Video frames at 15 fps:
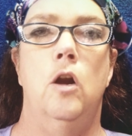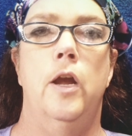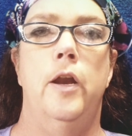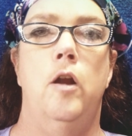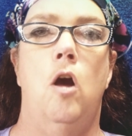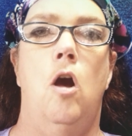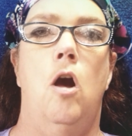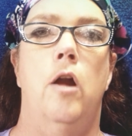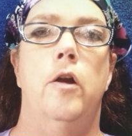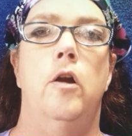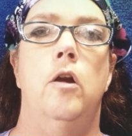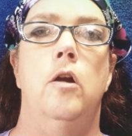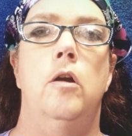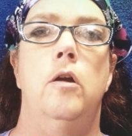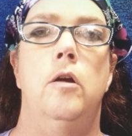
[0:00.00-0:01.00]
and
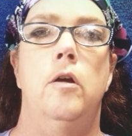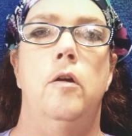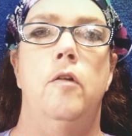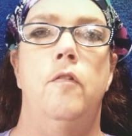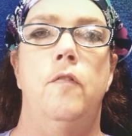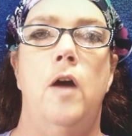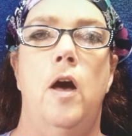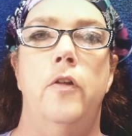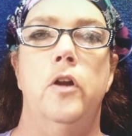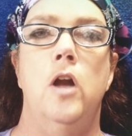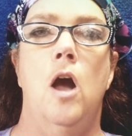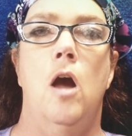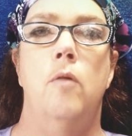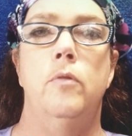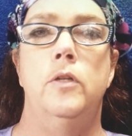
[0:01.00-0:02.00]
honor. Father
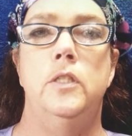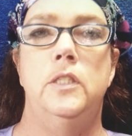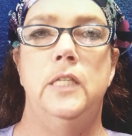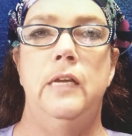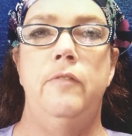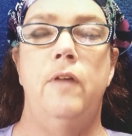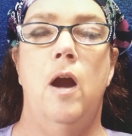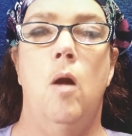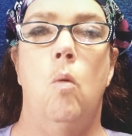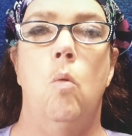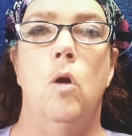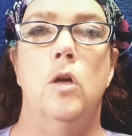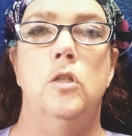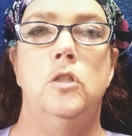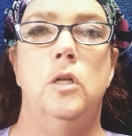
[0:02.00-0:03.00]
God, receive our
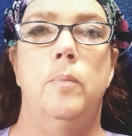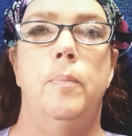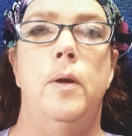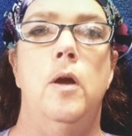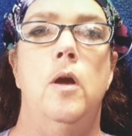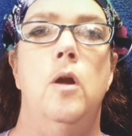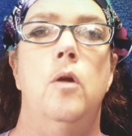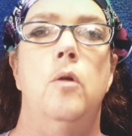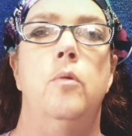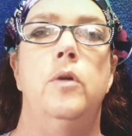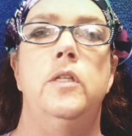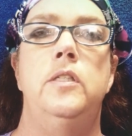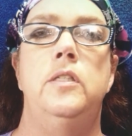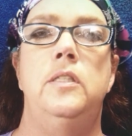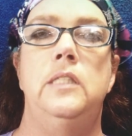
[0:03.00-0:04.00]
worship.
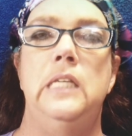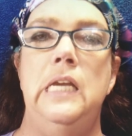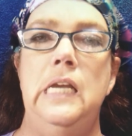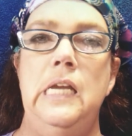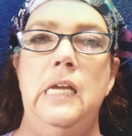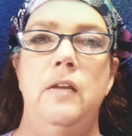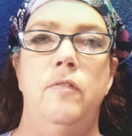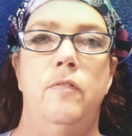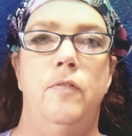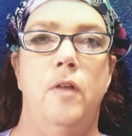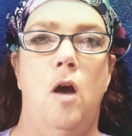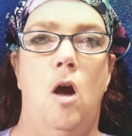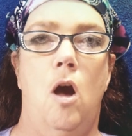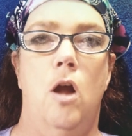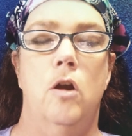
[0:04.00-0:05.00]
Receive the
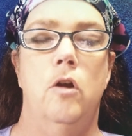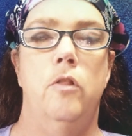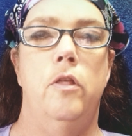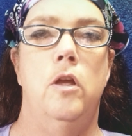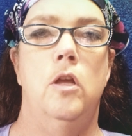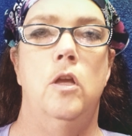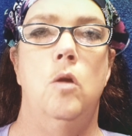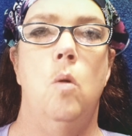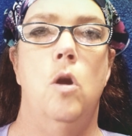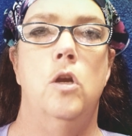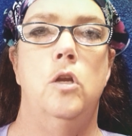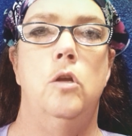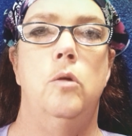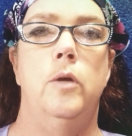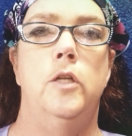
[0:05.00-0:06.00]
honor that you are
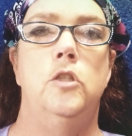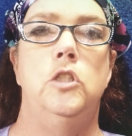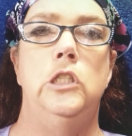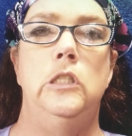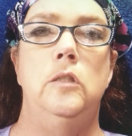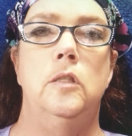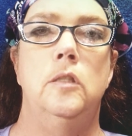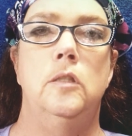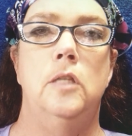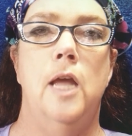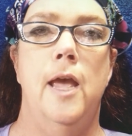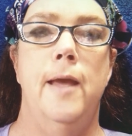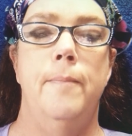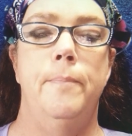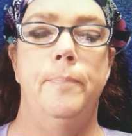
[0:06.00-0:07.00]
due in Jesus'
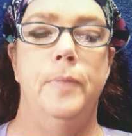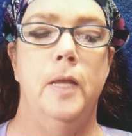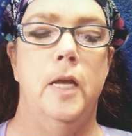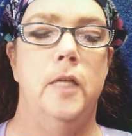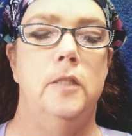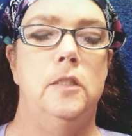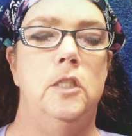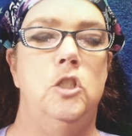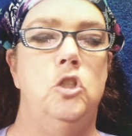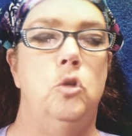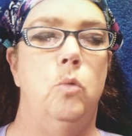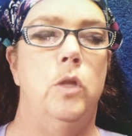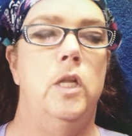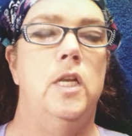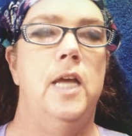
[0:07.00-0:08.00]
name. This
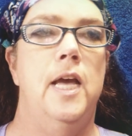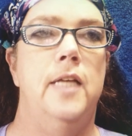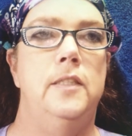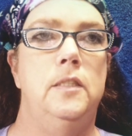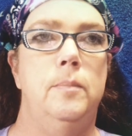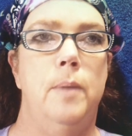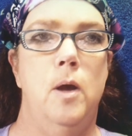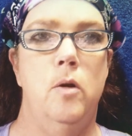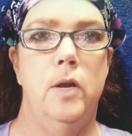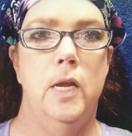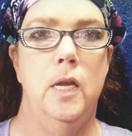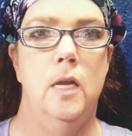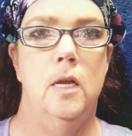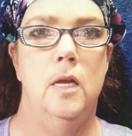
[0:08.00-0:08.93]
sister with a testimony